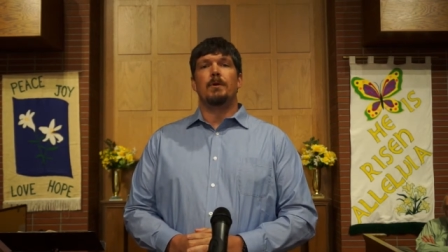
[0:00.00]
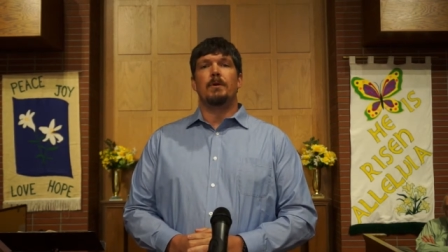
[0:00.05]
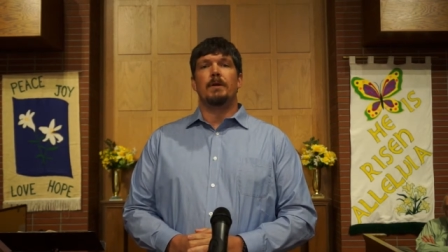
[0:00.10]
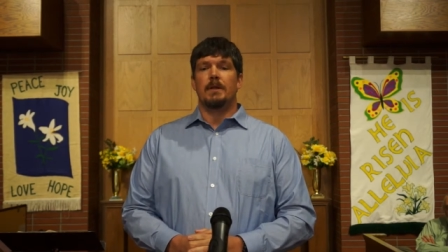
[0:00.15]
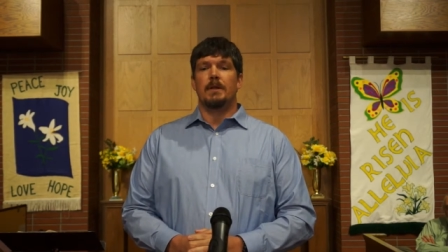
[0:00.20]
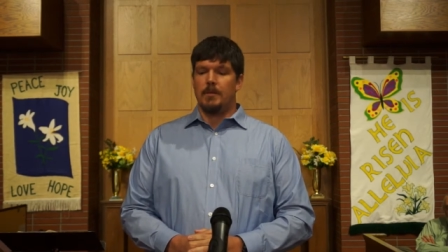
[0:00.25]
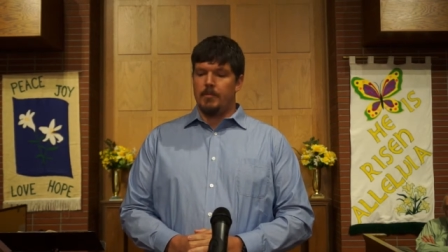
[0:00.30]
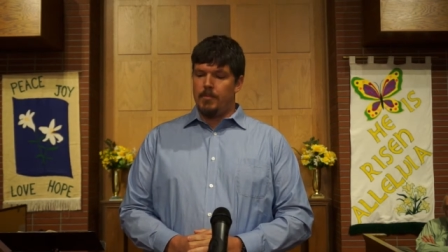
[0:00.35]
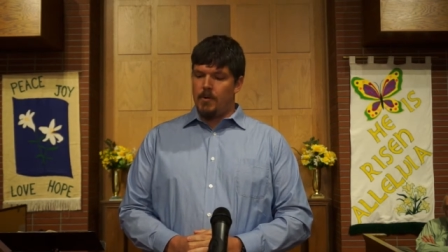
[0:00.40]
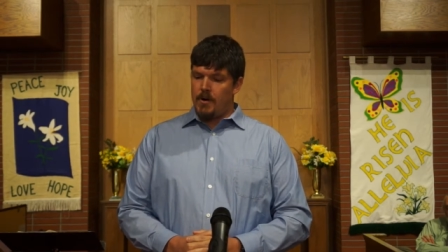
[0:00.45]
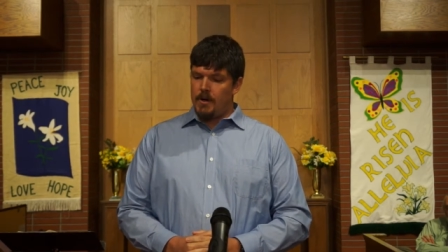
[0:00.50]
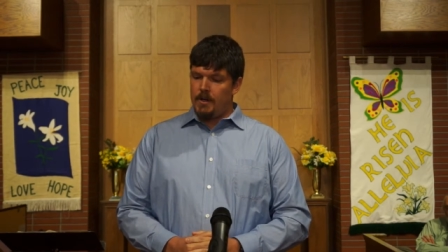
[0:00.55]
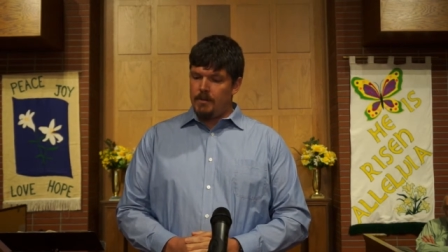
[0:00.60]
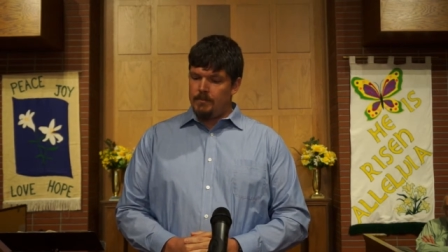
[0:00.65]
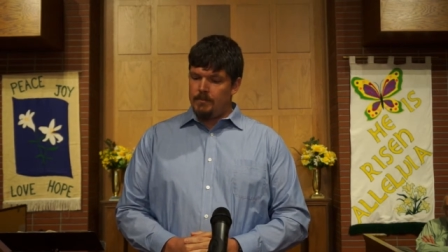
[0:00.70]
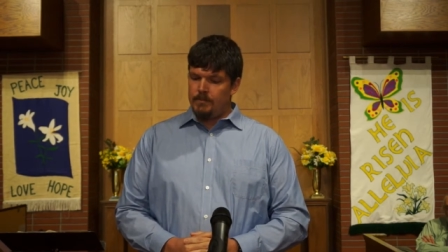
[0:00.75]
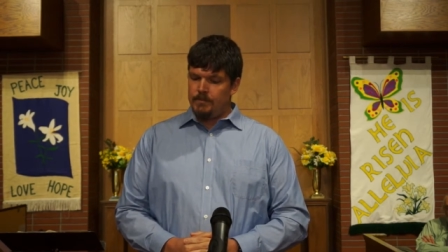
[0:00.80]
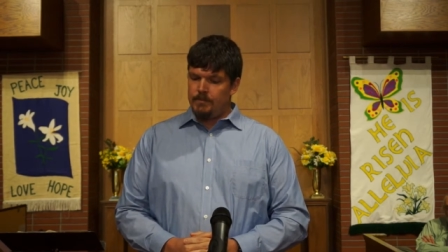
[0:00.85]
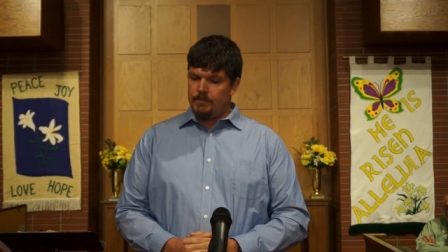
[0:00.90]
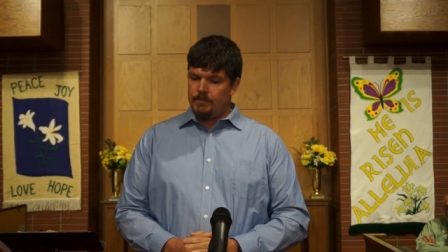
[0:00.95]
their end of the bargain
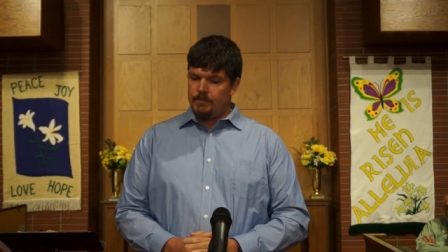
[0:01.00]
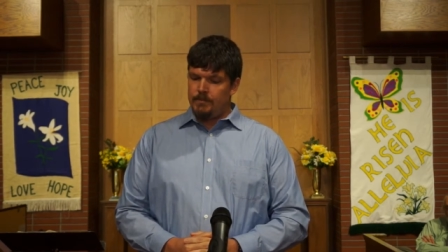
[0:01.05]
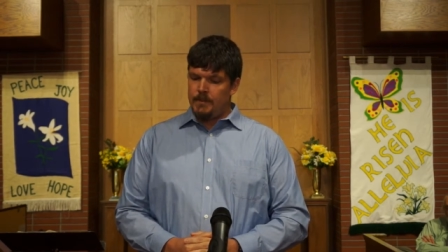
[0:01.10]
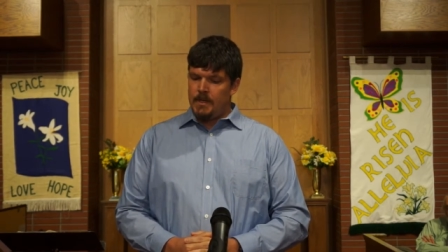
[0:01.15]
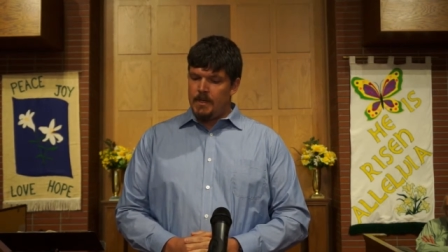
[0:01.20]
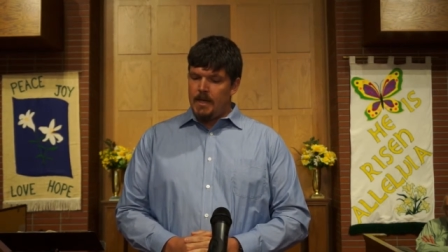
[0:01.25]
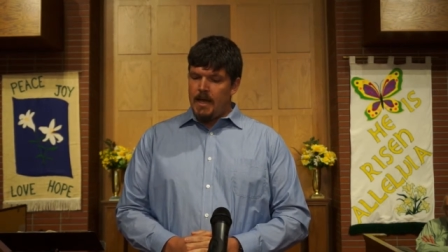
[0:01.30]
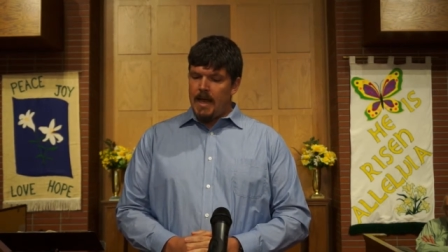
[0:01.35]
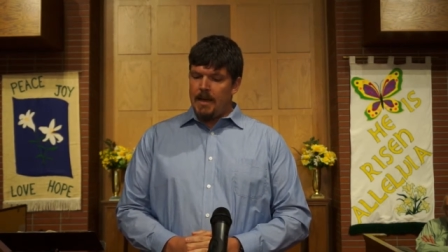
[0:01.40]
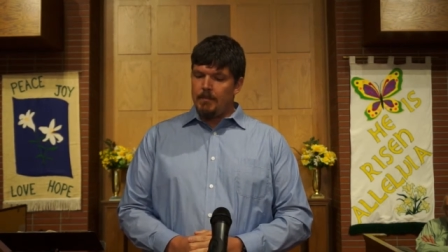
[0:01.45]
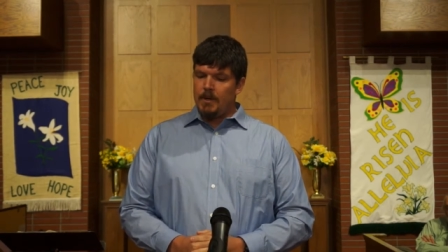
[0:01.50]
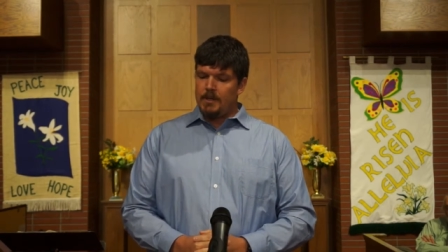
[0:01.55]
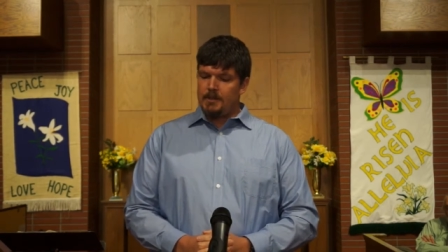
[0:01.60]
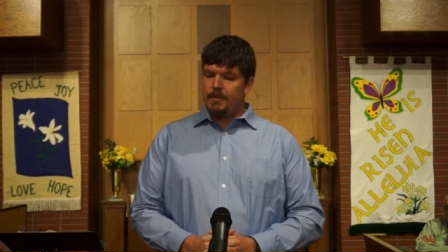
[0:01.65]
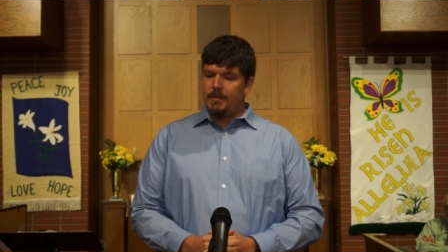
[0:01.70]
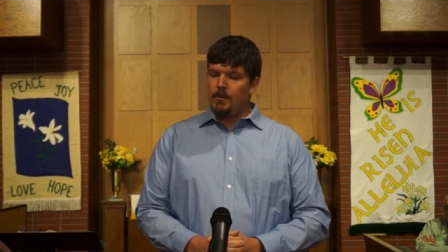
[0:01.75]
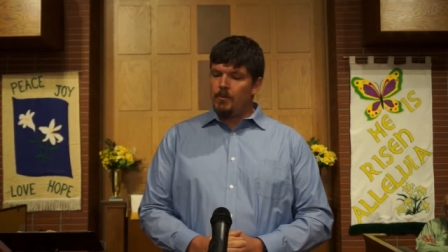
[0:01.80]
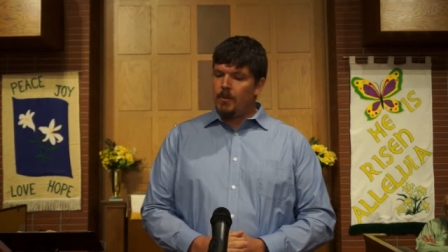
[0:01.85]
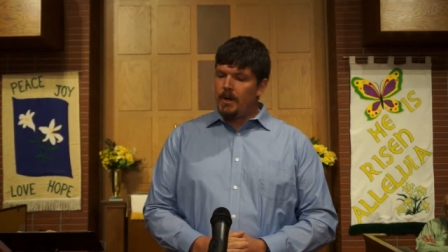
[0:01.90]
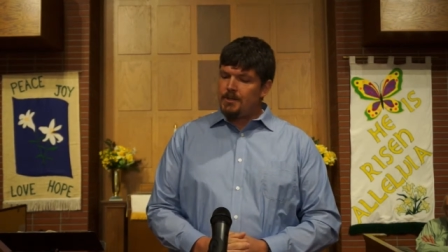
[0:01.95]
and must
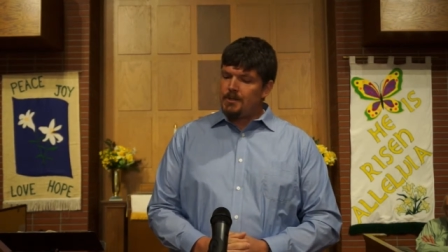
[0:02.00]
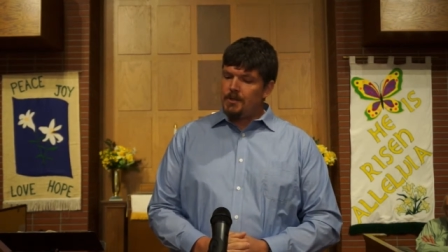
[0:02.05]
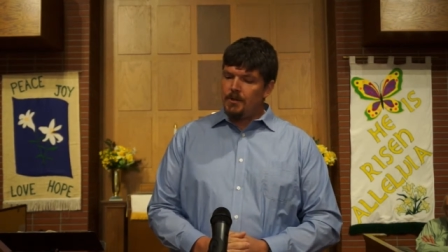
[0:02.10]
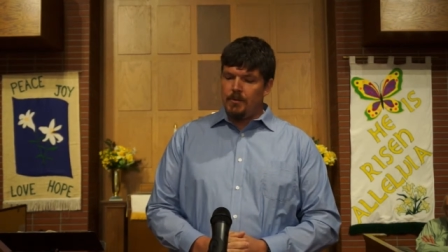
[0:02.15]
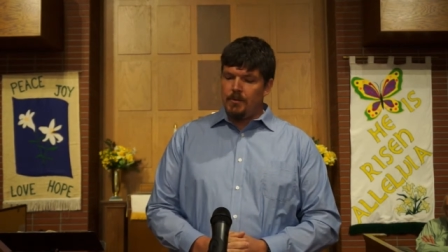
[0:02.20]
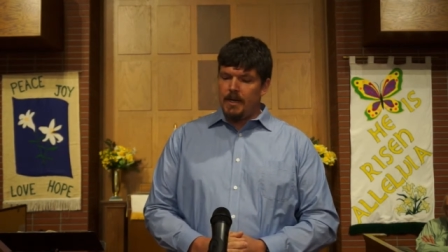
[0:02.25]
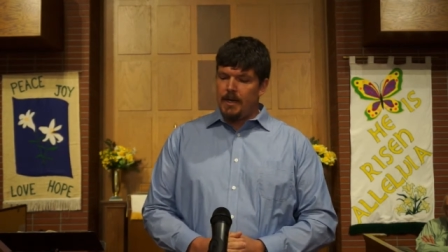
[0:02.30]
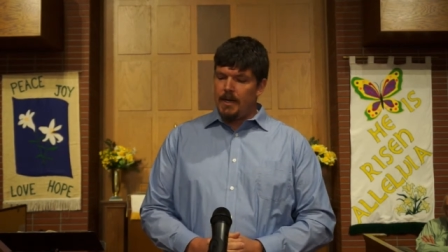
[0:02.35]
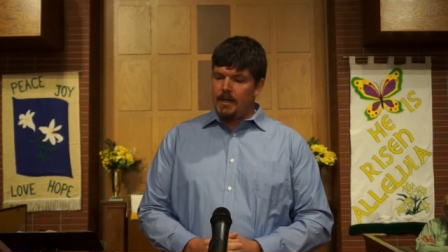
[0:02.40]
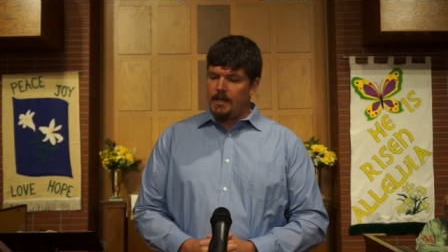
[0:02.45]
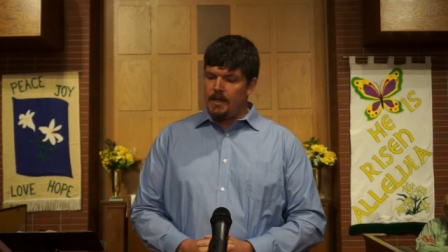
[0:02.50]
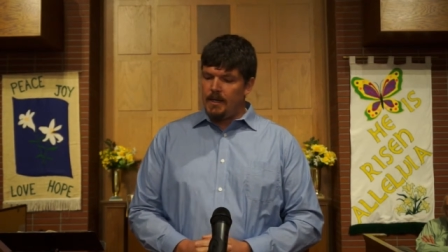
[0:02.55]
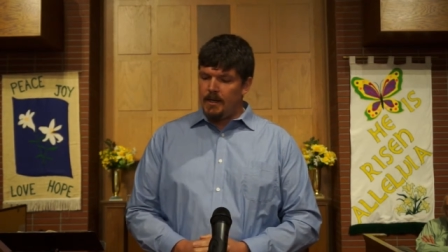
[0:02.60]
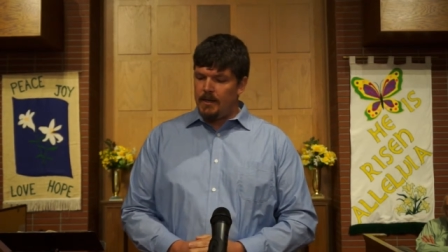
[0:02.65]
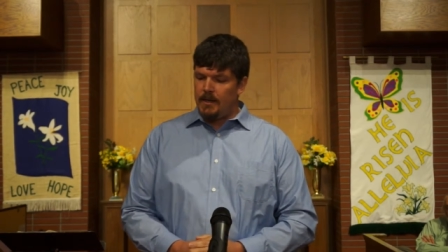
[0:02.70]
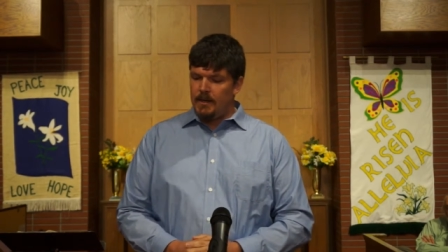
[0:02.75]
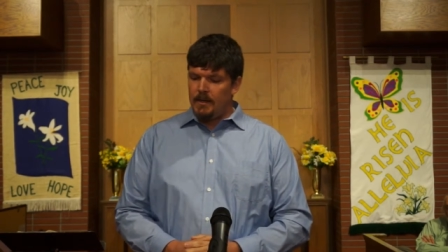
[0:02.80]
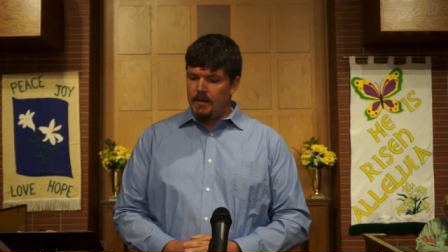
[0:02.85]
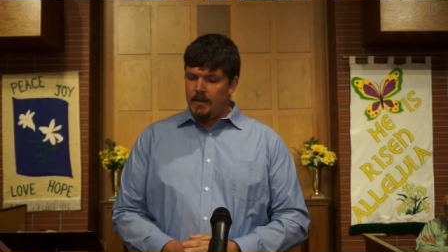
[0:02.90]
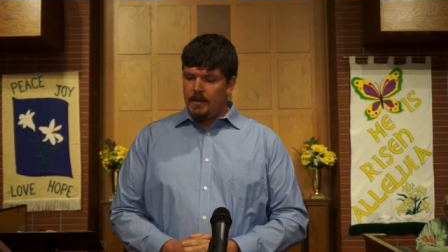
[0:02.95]
be rescued yet again.